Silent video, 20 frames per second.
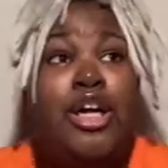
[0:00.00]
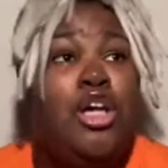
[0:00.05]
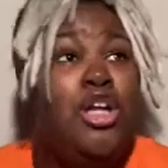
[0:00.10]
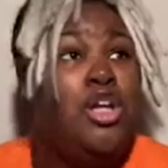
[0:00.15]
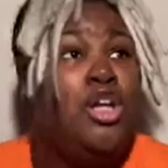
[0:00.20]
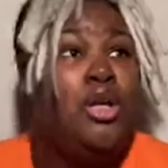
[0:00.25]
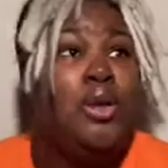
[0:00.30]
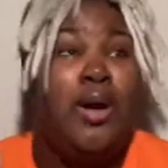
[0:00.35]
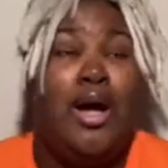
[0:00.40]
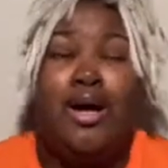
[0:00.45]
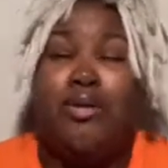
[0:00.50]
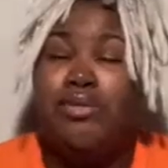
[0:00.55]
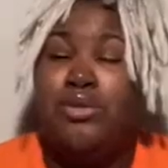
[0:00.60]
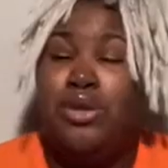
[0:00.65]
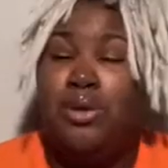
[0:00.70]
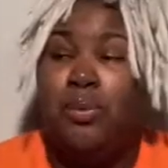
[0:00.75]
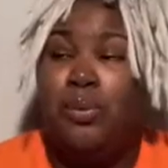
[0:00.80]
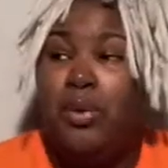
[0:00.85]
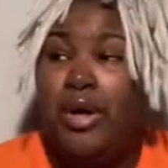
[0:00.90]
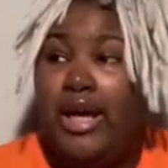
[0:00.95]
You don't have
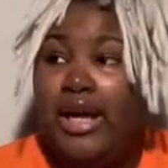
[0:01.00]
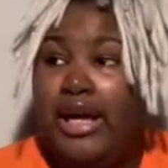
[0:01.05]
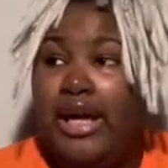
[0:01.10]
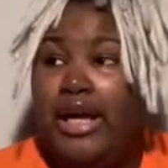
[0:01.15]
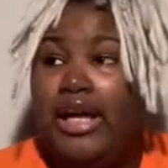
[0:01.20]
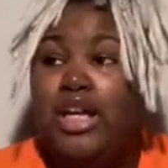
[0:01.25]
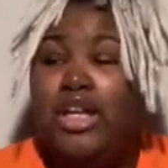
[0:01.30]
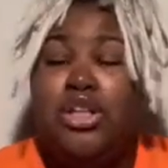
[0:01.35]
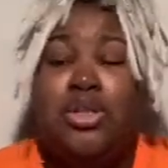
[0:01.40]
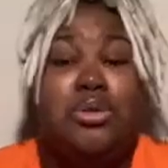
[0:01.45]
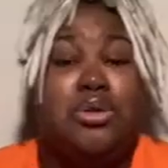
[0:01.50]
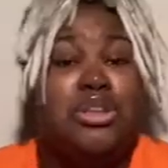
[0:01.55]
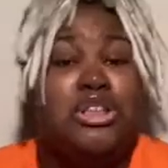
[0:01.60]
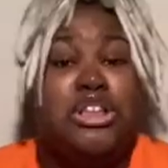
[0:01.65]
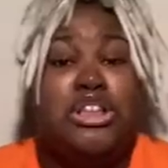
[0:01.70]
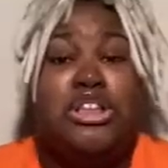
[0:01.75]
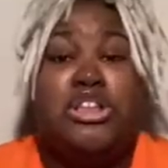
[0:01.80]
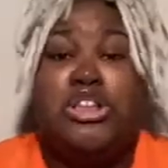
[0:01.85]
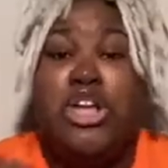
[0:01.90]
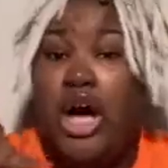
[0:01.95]
to wait. You can
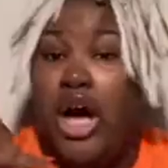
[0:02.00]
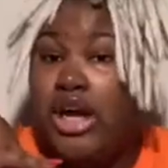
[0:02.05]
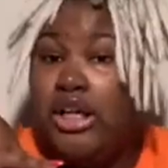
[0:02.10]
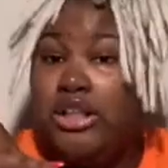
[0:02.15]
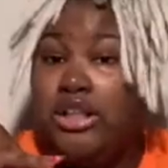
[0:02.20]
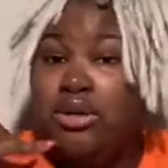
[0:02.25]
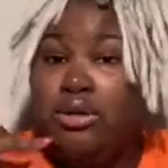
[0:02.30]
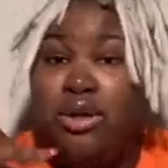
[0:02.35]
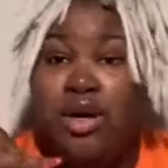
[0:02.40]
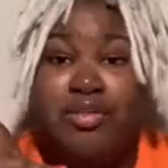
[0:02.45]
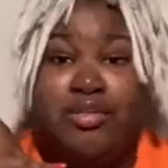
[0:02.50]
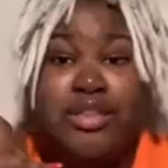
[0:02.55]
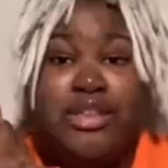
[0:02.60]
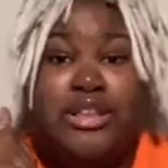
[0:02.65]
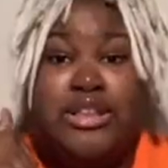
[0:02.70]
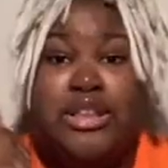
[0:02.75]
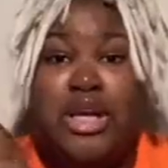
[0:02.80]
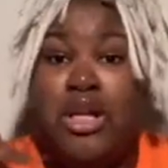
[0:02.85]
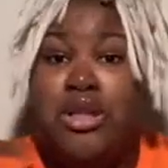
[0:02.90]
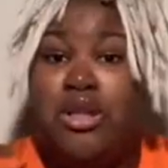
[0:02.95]
just talk to whoever
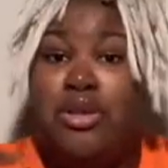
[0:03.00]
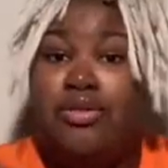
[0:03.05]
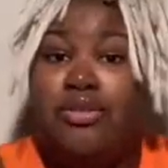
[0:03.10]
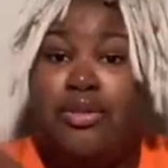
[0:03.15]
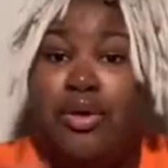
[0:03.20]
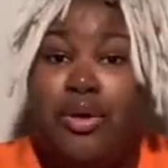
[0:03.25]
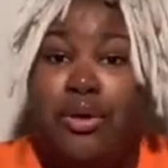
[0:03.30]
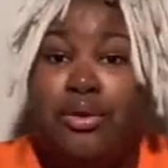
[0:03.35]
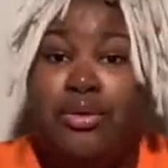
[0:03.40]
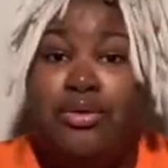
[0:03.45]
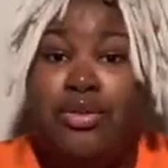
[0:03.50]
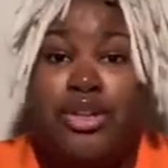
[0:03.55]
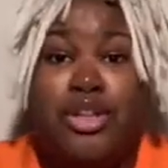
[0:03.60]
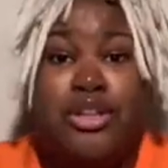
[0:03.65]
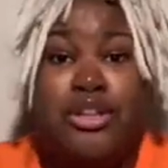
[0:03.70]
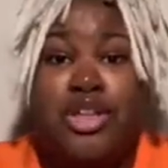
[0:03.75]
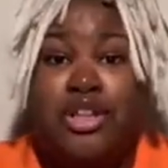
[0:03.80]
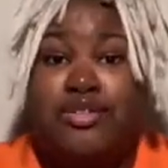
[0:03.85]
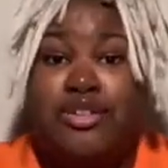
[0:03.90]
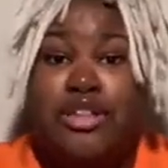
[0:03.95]
is on the phone for the
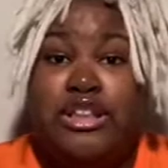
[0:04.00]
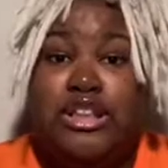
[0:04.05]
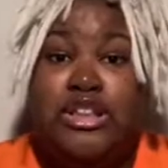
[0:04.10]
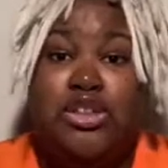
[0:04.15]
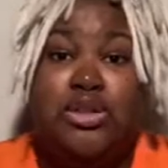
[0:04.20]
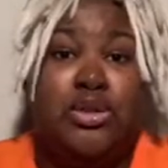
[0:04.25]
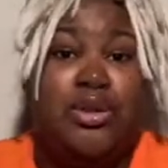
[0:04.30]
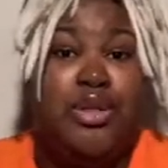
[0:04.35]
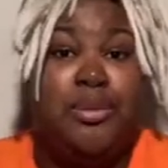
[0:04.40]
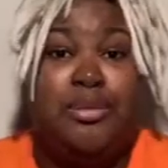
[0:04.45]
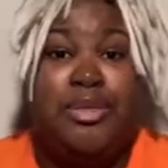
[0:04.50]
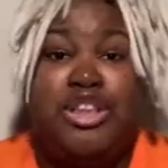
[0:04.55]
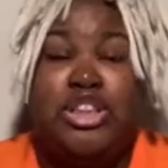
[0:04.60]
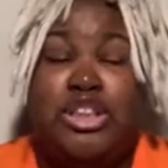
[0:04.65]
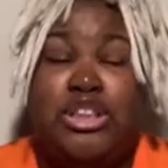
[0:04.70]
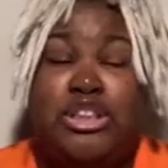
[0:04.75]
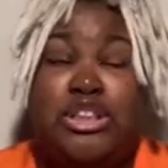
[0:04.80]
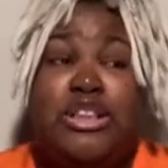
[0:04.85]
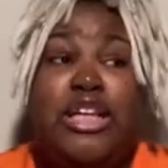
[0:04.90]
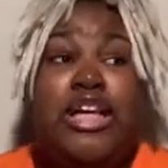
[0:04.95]
services or
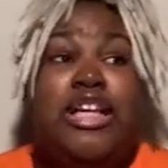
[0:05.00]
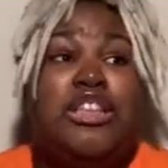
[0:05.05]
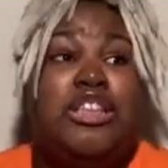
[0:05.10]
admissions.